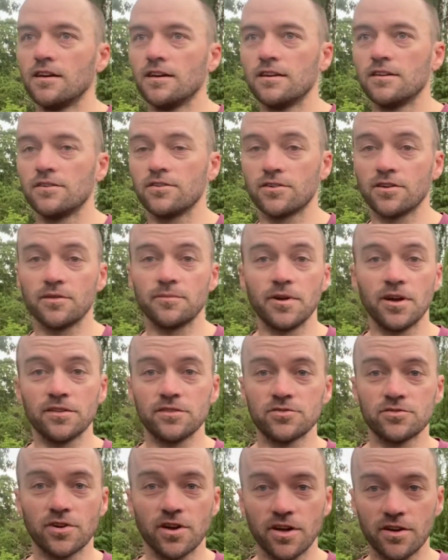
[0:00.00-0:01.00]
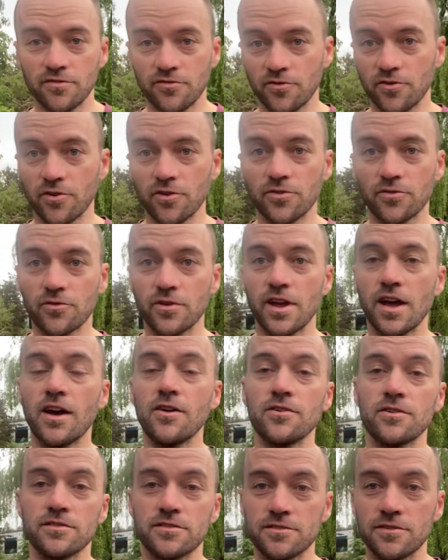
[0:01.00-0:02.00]
You're going to be on the trail for 3
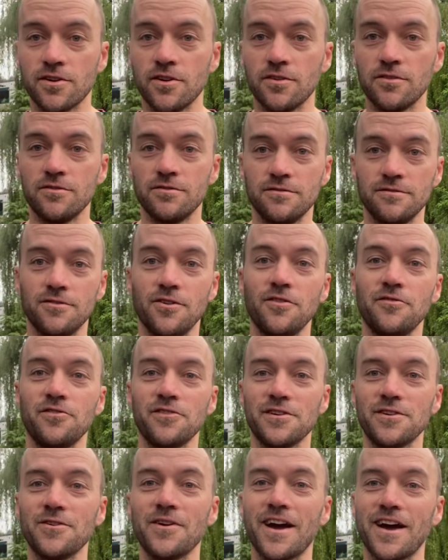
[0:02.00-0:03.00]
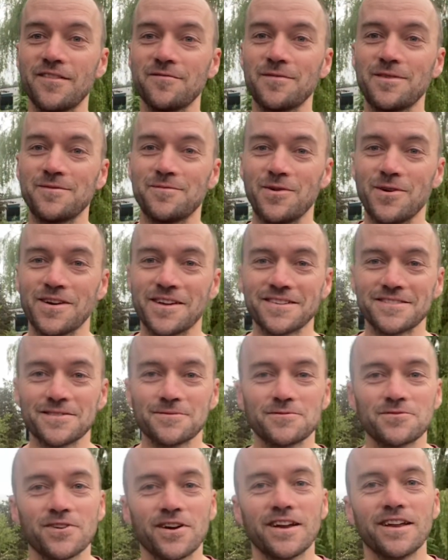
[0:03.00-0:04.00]
hours, so hopefully you have been putting some
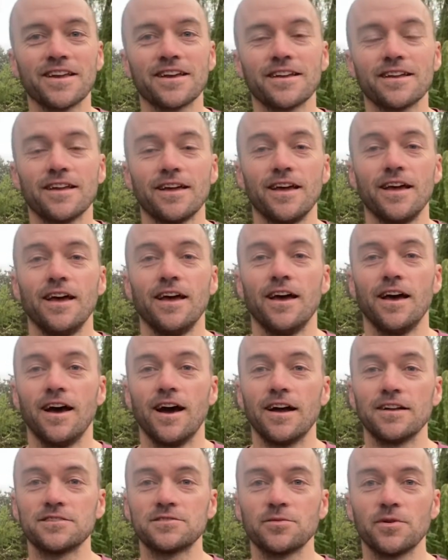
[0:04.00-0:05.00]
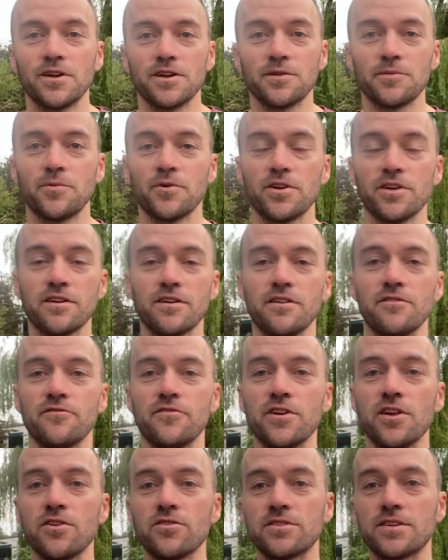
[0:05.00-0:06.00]
training in. I just wanted to put a
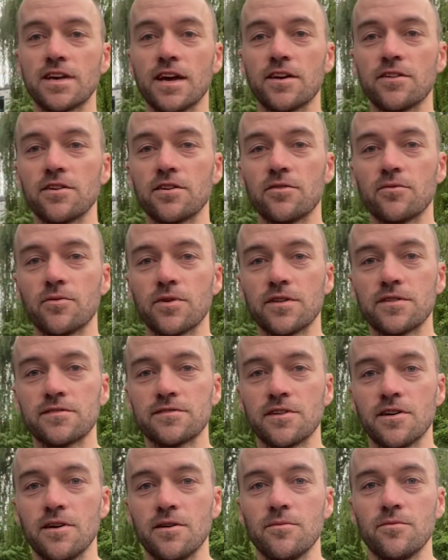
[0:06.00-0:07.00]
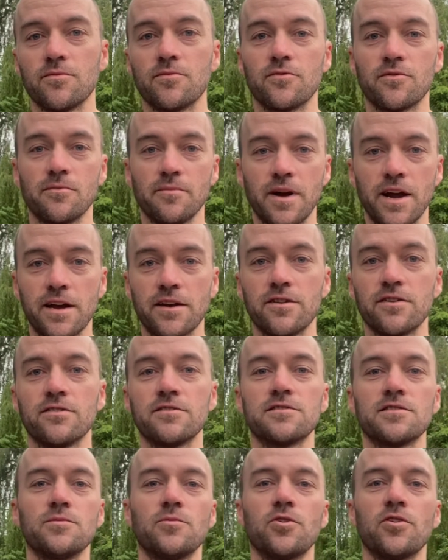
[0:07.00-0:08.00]
video together with some
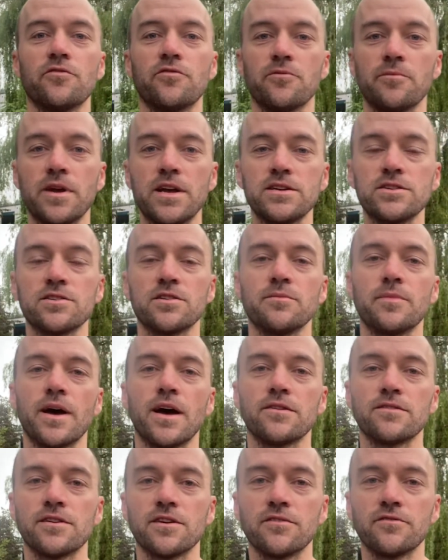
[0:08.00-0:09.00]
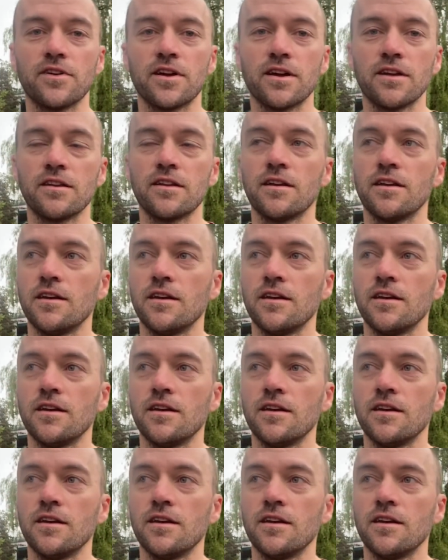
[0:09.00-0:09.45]
reminders, some more information about the event.